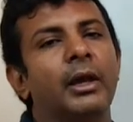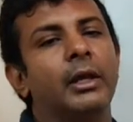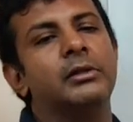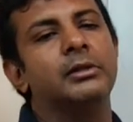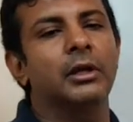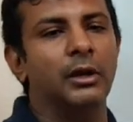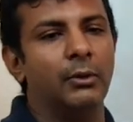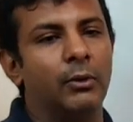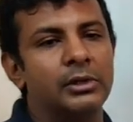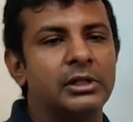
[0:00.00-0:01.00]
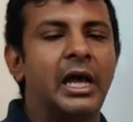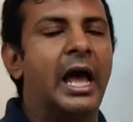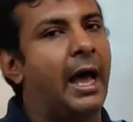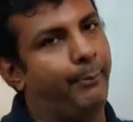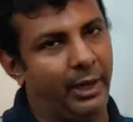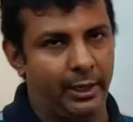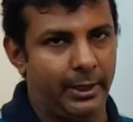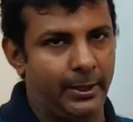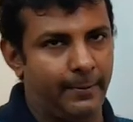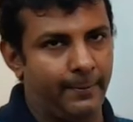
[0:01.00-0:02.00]
its roots happen.
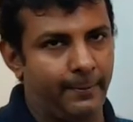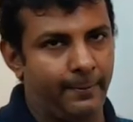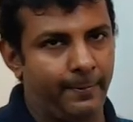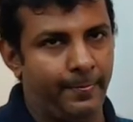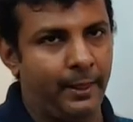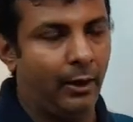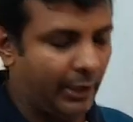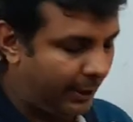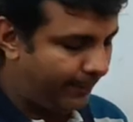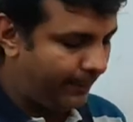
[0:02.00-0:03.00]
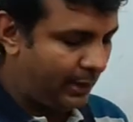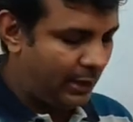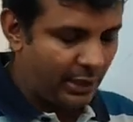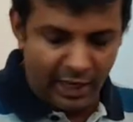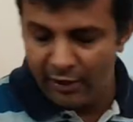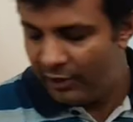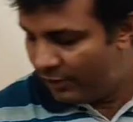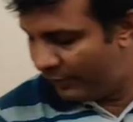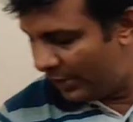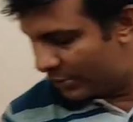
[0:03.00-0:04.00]
Okay. Now
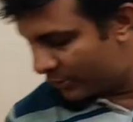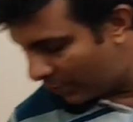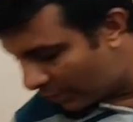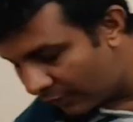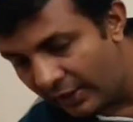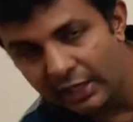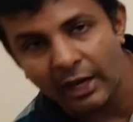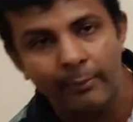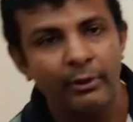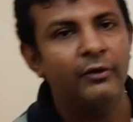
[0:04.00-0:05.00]
we will solve a couple